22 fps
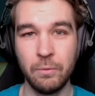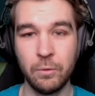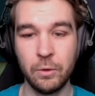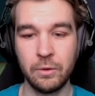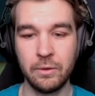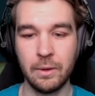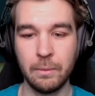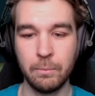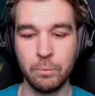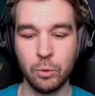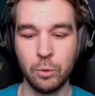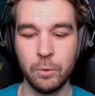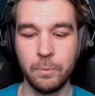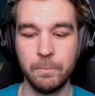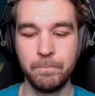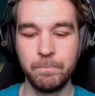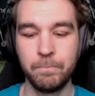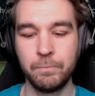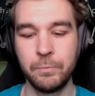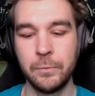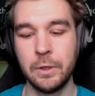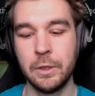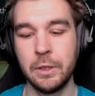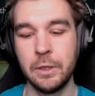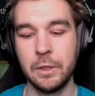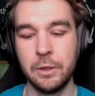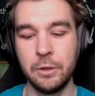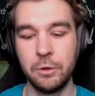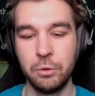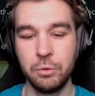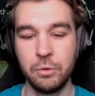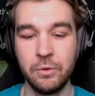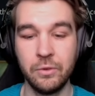for example,
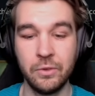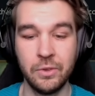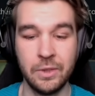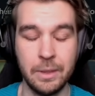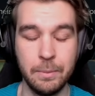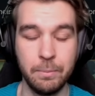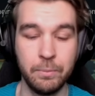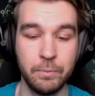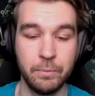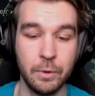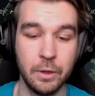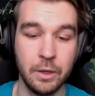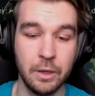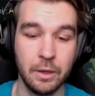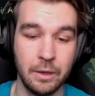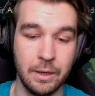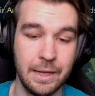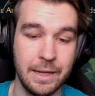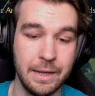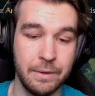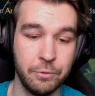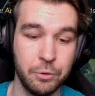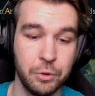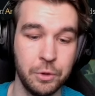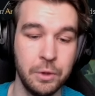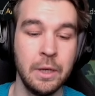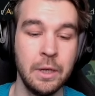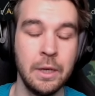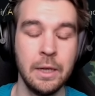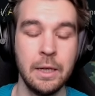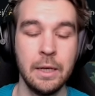you can skip Cleaver.